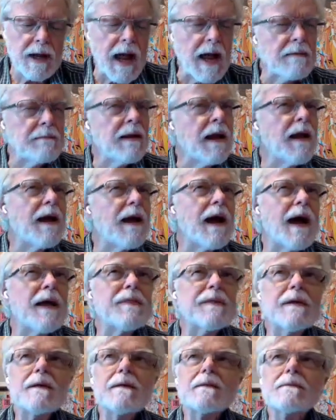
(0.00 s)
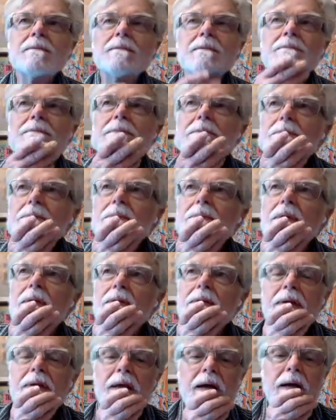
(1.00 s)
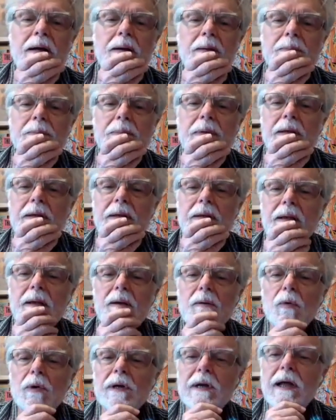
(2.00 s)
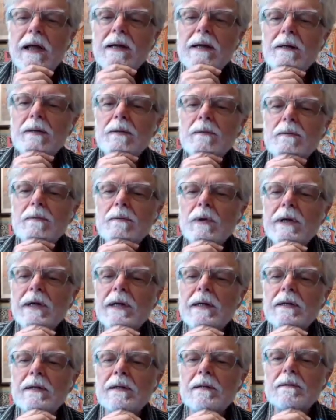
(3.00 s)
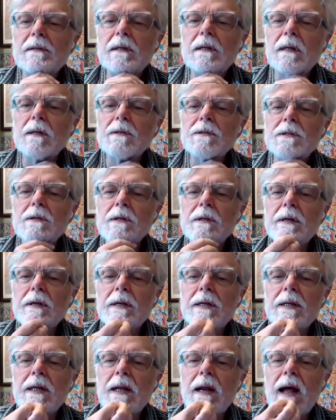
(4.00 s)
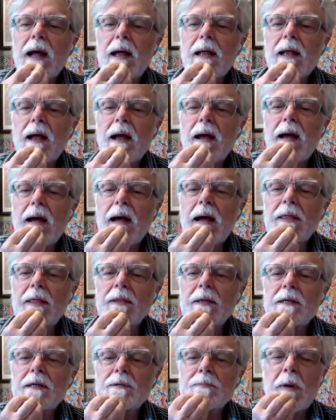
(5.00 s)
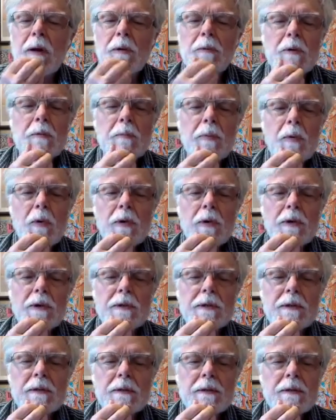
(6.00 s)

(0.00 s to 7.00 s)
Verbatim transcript: I I think uh, we're kind of we're getting close to the end, and I I think it's probably important